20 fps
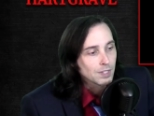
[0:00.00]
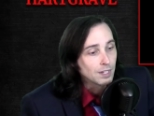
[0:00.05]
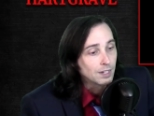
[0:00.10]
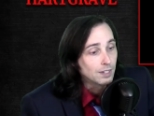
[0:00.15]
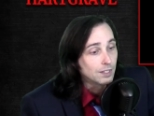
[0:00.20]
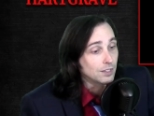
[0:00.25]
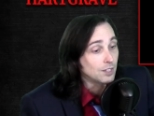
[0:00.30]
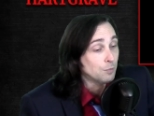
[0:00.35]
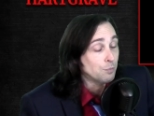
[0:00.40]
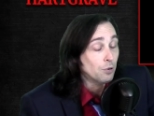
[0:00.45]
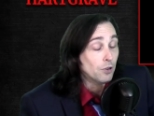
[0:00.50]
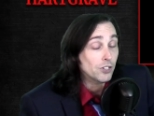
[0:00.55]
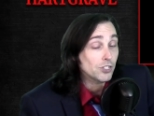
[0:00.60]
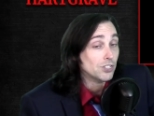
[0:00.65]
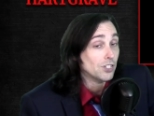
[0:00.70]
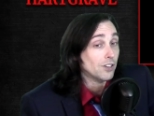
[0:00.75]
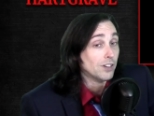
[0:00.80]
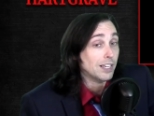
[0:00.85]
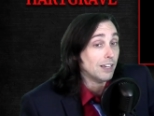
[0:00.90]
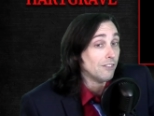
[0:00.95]
The push
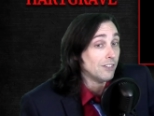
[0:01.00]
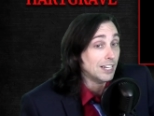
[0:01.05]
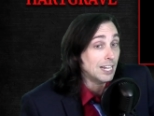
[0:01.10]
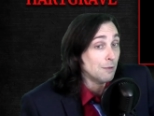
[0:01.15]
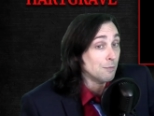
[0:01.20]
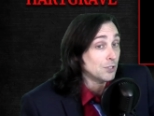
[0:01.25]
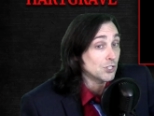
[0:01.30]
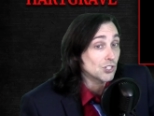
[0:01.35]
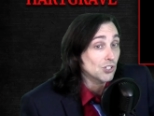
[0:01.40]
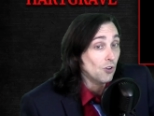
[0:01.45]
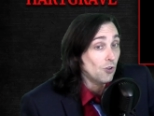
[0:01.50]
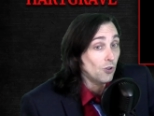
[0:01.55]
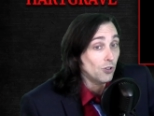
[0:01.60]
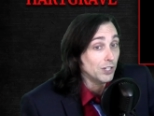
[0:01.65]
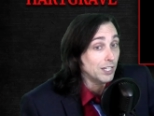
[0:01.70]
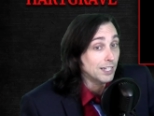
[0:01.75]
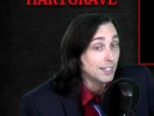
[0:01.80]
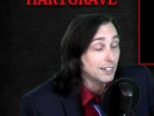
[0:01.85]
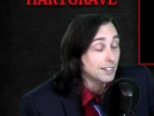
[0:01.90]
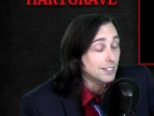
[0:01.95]
they're giving him is
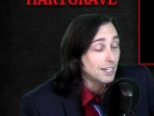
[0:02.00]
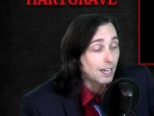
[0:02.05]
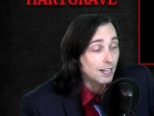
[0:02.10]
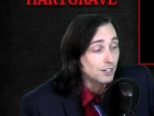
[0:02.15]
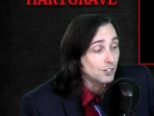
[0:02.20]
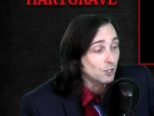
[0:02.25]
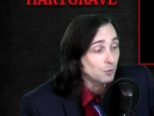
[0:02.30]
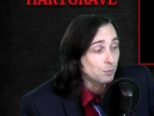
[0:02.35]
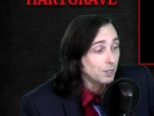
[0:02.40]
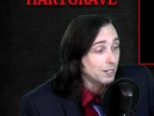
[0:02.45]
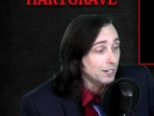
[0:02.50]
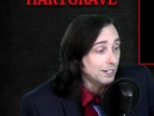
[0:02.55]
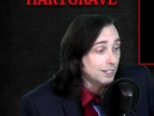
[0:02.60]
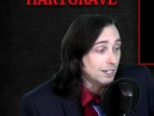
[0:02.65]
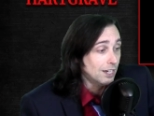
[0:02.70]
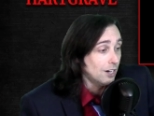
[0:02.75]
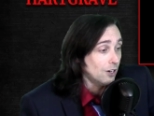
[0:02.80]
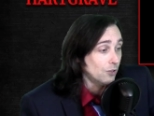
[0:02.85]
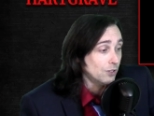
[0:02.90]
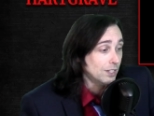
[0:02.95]
totally contender, but
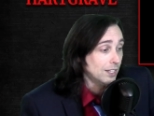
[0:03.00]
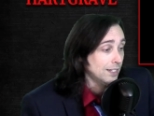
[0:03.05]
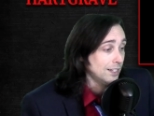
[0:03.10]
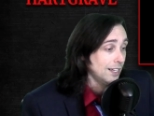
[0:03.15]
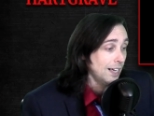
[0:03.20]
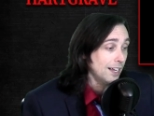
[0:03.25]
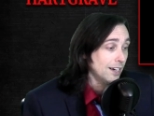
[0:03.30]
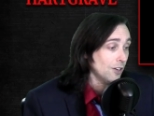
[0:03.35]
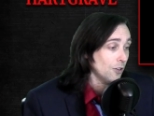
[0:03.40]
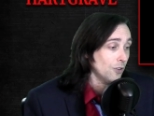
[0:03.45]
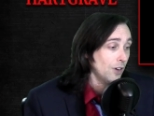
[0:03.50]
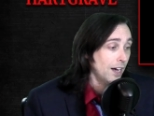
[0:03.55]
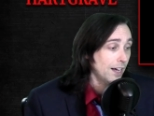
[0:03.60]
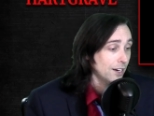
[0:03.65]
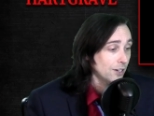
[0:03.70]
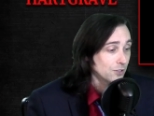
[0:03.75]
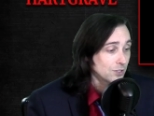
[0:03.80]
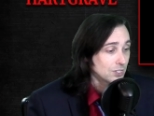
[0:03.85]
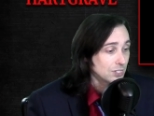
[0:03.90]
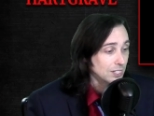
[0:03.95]
yo, I
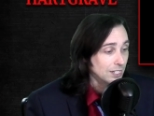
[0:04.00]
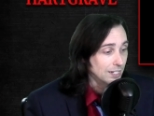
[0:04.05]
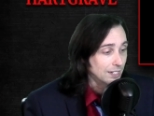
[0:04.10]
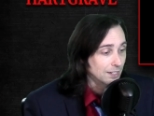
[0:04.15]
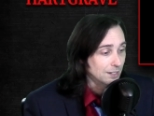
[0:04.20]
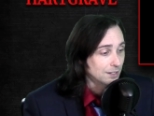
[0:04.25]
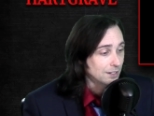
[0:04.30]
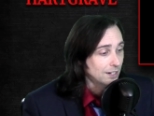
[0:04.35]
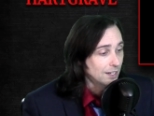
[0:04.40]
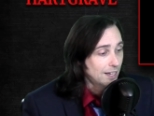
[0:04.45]
don't see it.